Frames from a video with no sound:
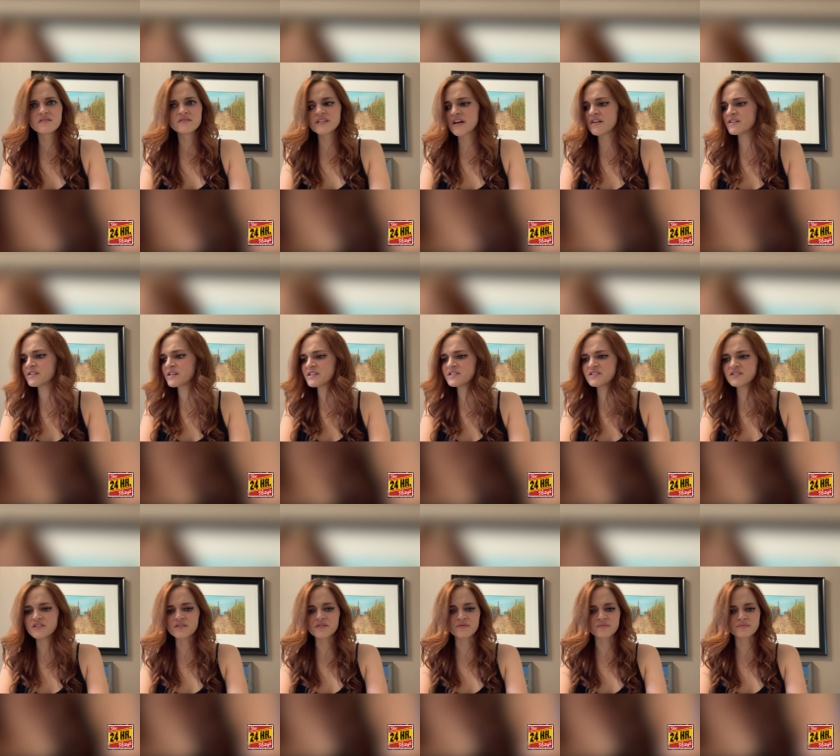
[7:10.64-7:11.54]
Telling us
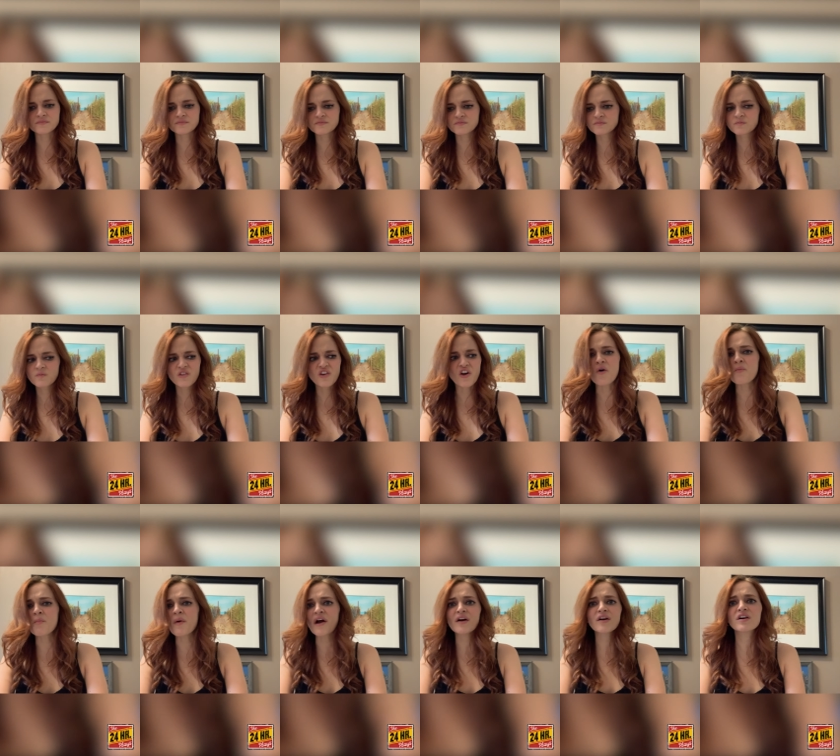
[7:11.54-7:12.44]
to
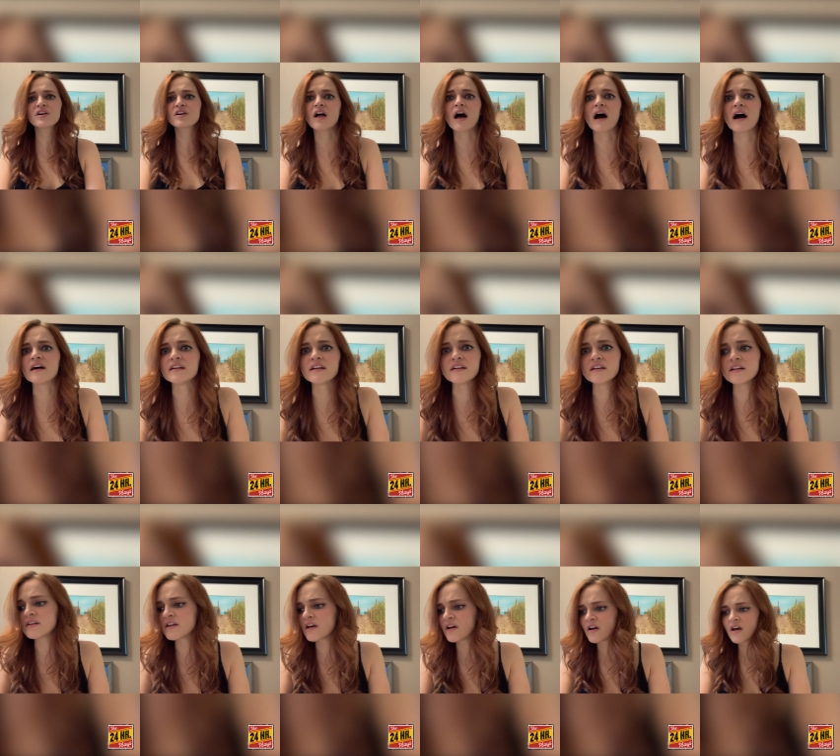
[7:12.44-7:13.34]
go paragliding
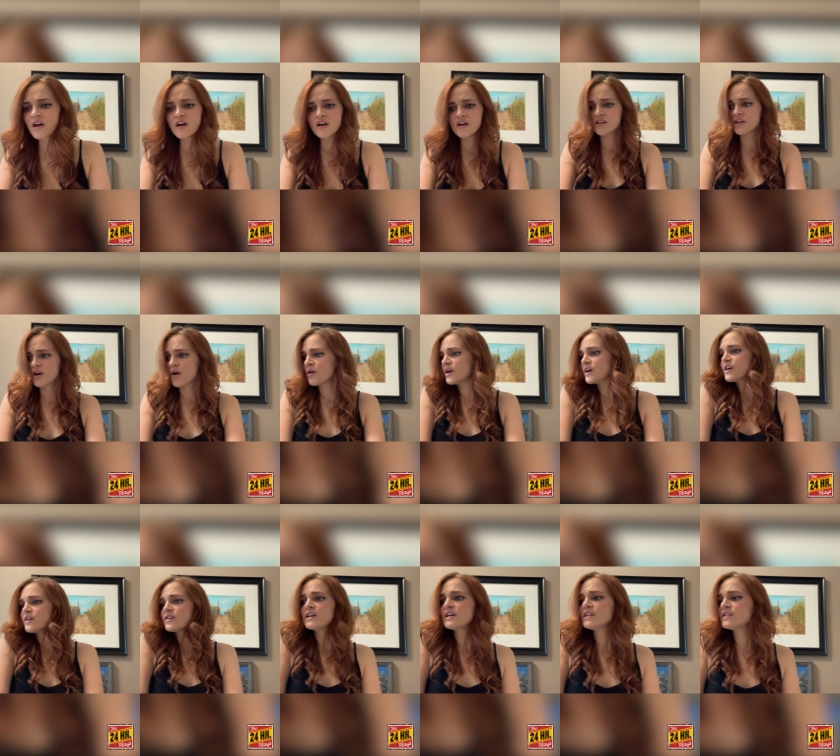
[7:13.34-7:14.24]
and, you know,
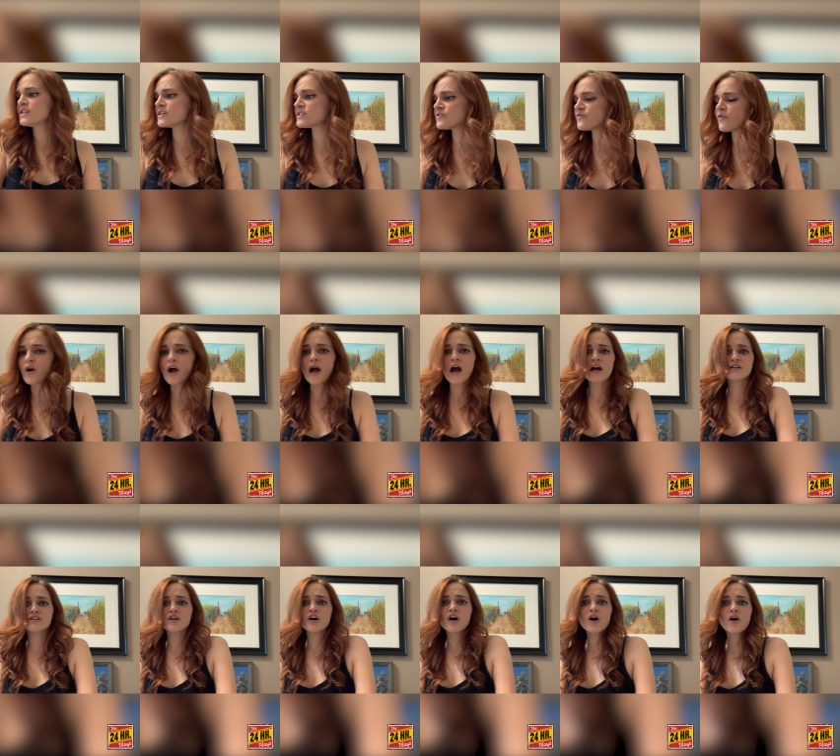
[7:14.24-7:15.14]
here, eat this
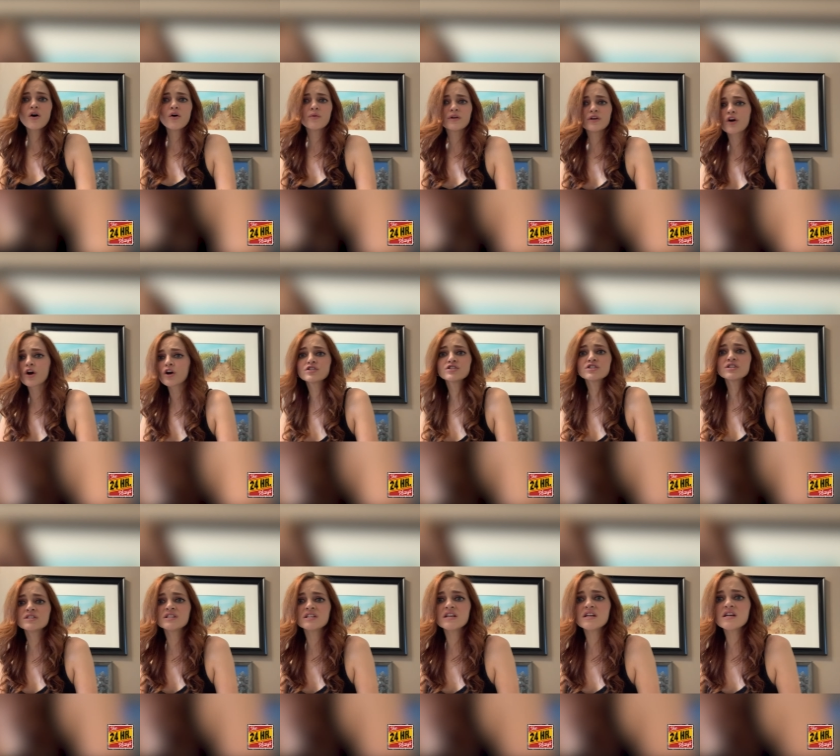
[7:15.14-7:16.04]
fried dough in
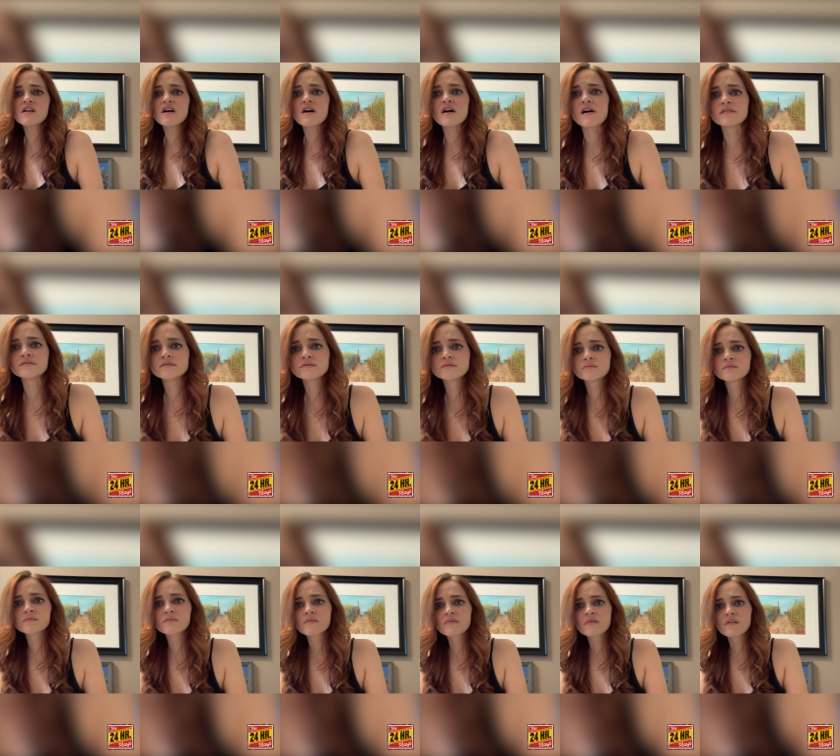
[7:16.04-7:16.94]
Argentina.
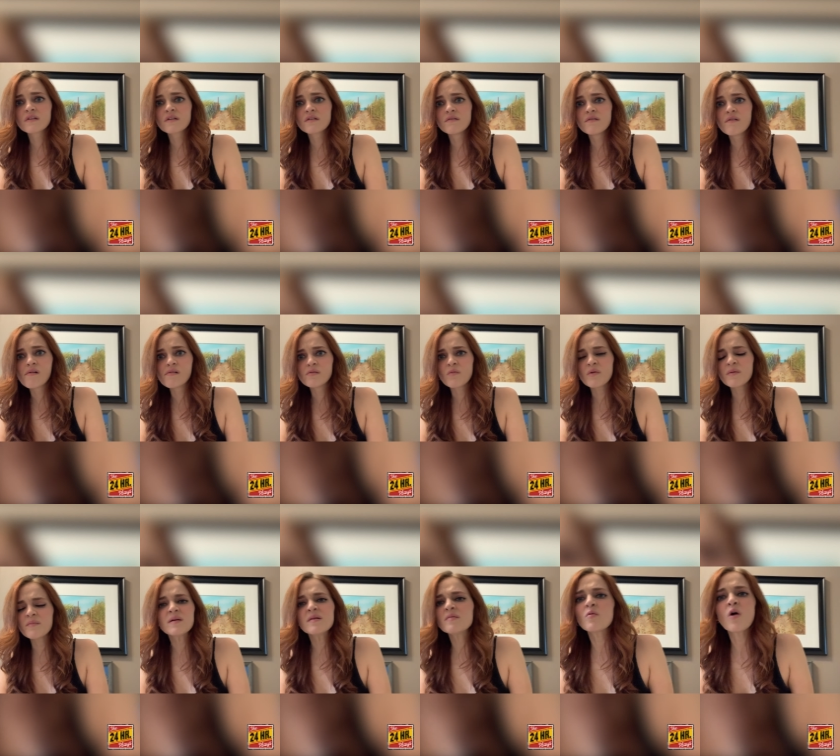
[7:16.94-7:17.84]
Well,
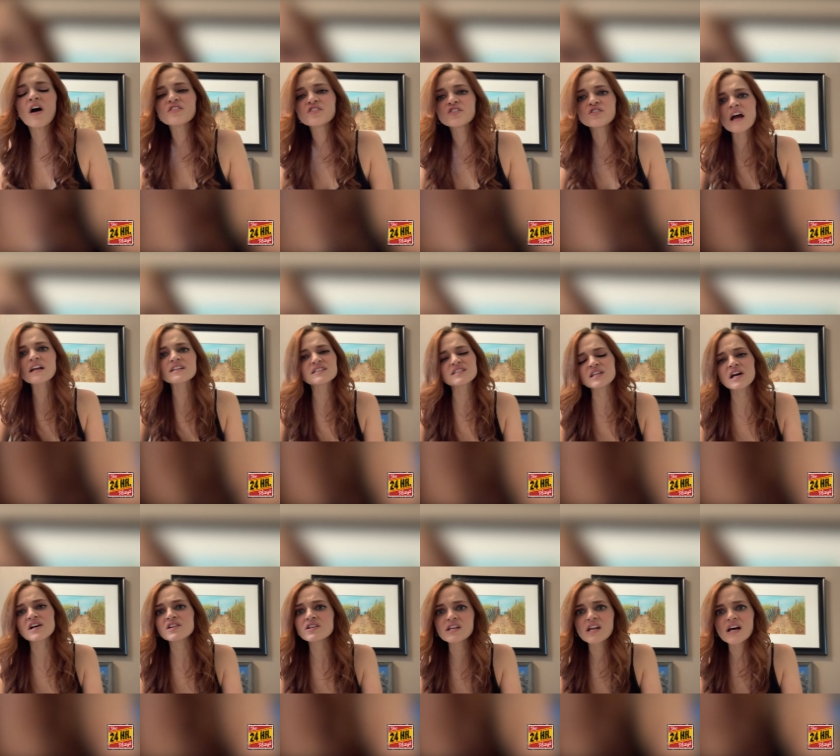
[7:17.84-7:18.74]
meanwhile, you're not
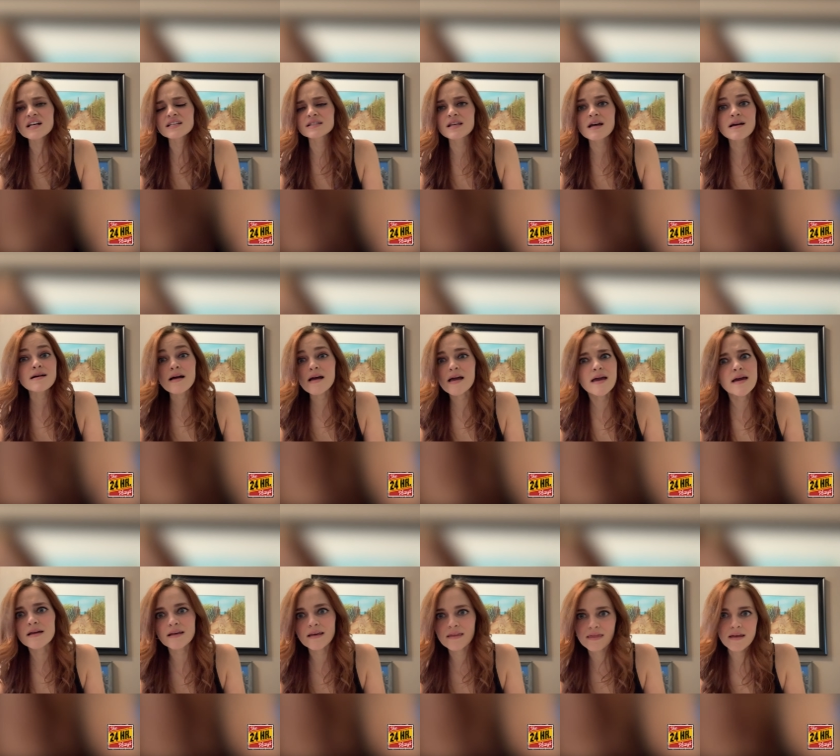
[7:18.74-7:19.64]
telling us
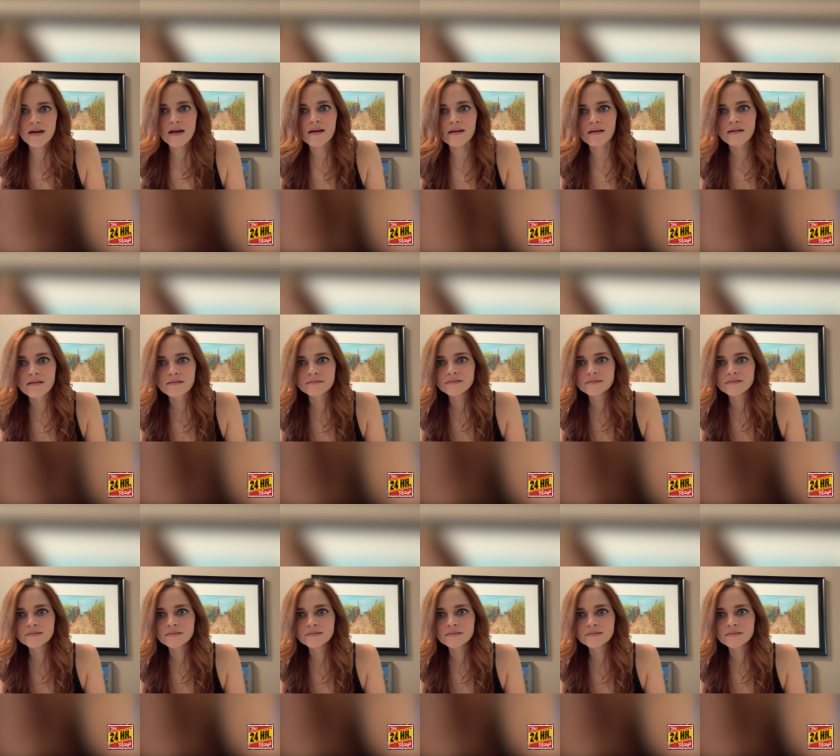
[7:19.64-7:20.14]
anything.